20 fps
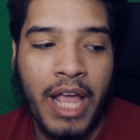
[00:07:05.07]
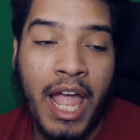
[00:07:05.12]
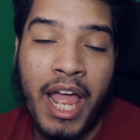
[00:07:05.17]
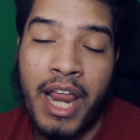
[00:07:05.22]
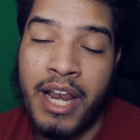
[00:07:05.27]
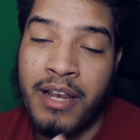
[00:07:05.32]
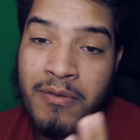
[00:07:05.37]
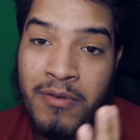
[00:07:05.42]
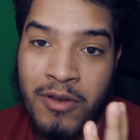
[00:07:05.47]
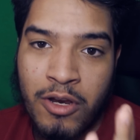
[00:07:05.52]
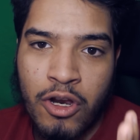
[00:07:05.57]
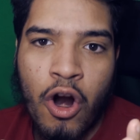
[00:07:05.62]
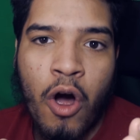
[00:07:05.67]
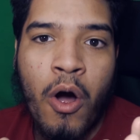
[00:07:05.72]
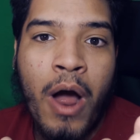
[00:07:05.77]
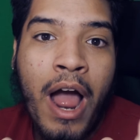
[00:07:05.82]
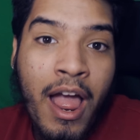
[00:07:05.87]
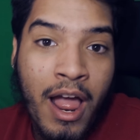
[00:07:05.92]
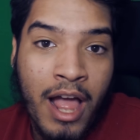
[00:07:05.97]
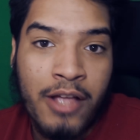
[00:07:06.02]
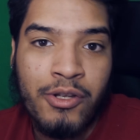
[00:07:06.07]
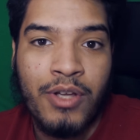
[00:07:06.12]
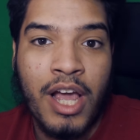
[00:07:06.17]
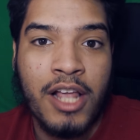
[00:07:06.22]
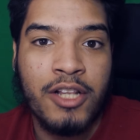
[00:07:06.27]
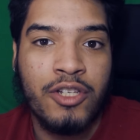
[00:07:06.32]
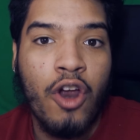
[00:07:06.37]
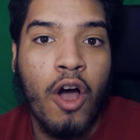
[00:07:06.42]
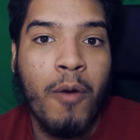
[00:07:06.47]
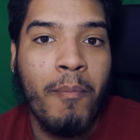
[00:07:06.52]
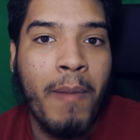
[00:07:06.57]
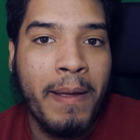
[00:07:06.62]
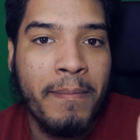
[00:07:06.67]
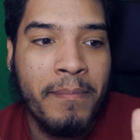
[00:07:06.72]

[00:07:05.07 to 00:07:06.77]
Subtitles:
And, you know, as you guys know, my